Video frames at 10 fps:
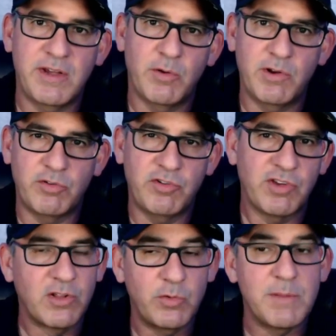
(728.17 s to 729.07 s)
It'll
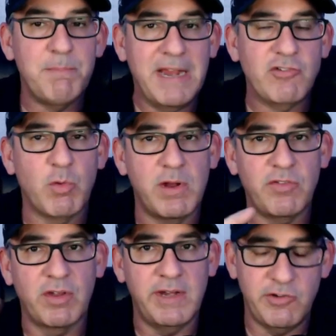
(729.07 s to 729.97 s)
just include the major
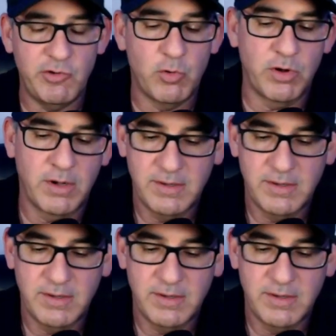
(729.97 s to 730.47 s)
ones in your